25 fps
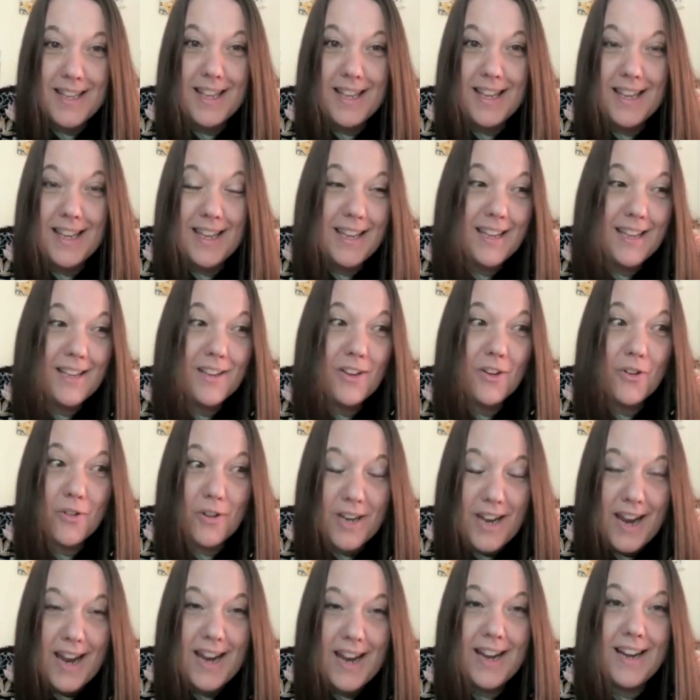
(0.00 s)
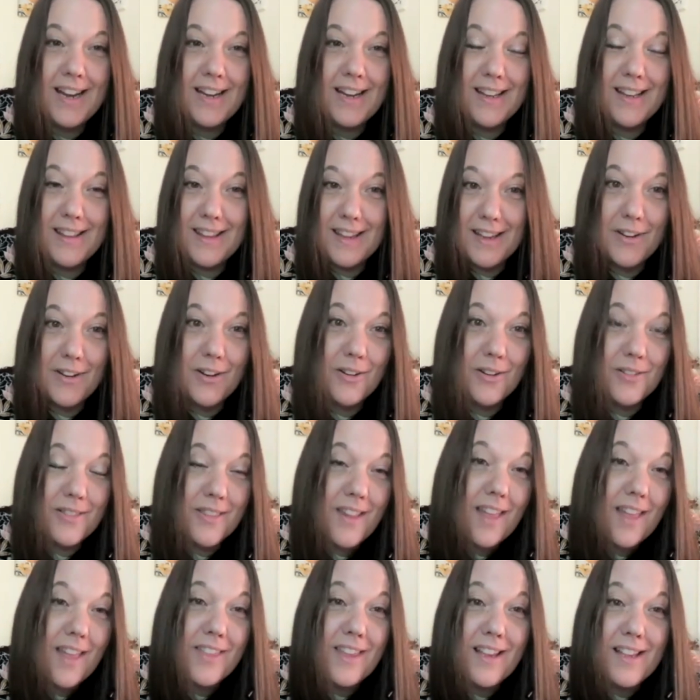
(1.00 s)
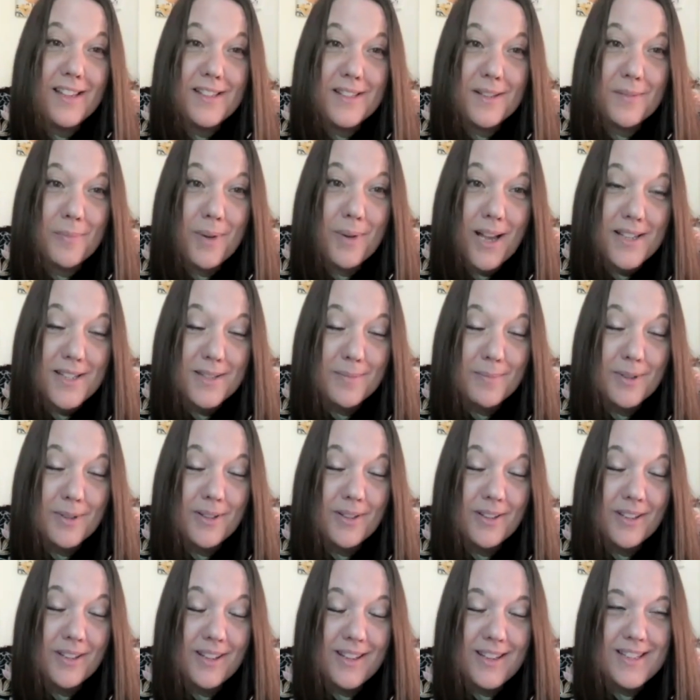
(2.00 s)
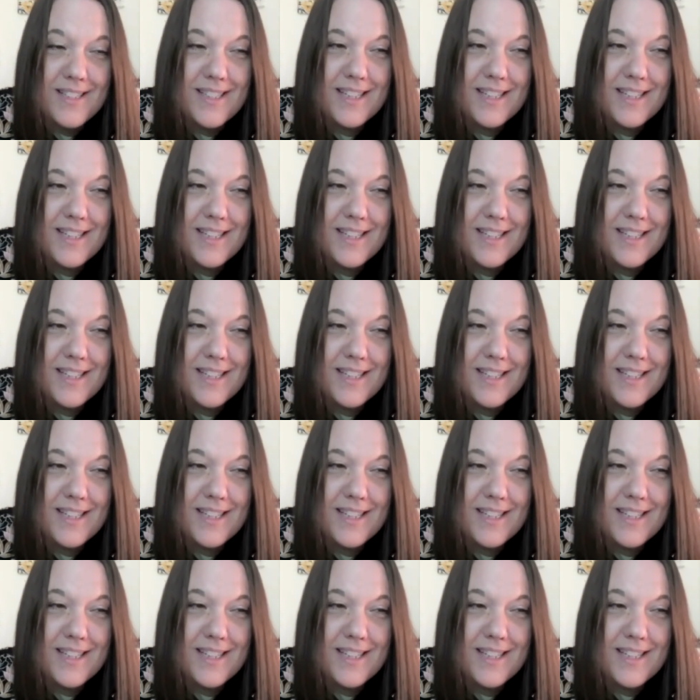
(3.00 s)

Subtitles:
He created the earth. Nothing is impossible